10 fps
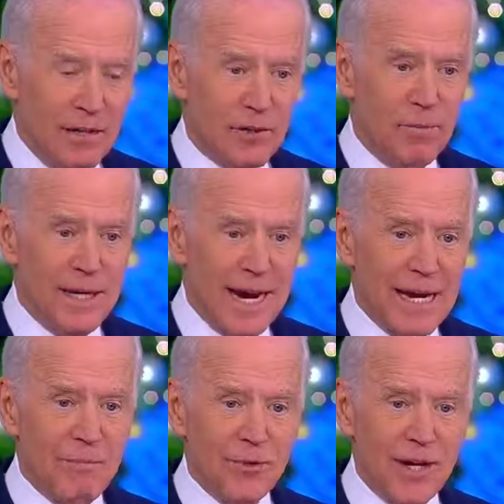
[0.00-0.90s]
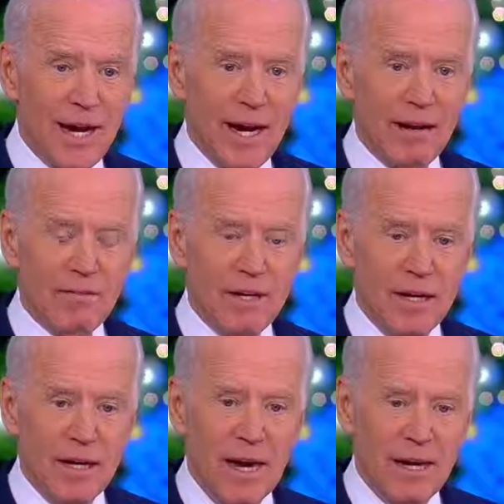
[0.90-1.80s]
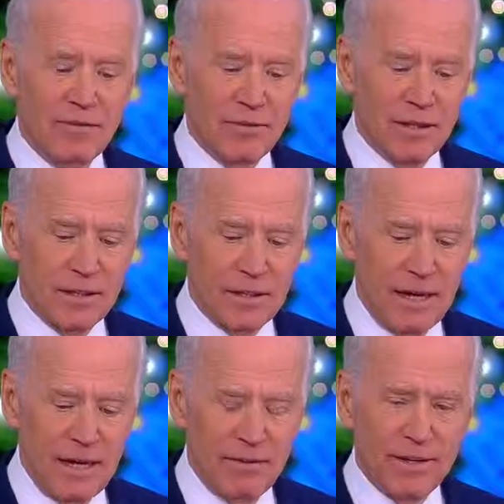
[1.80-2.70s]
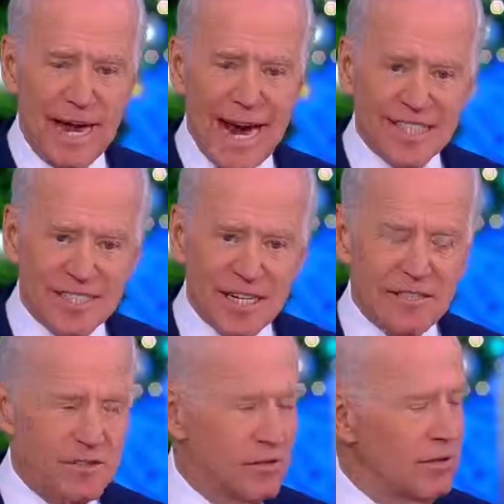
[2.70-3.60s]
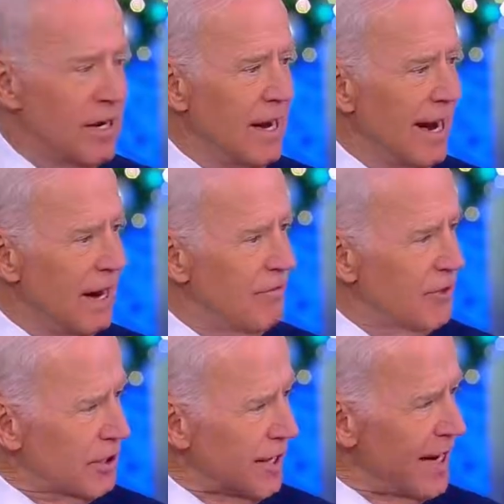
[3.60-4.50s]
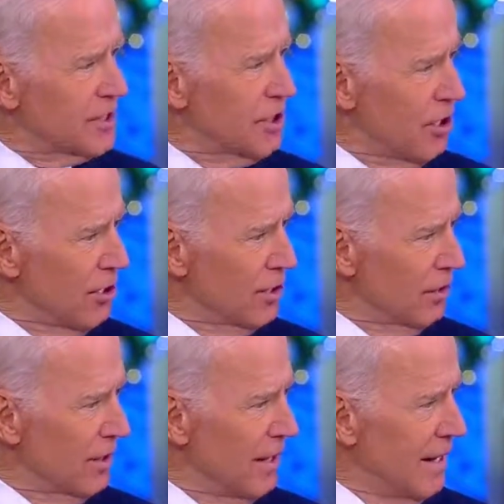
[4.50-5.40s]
to be able to have an access to have their case heard.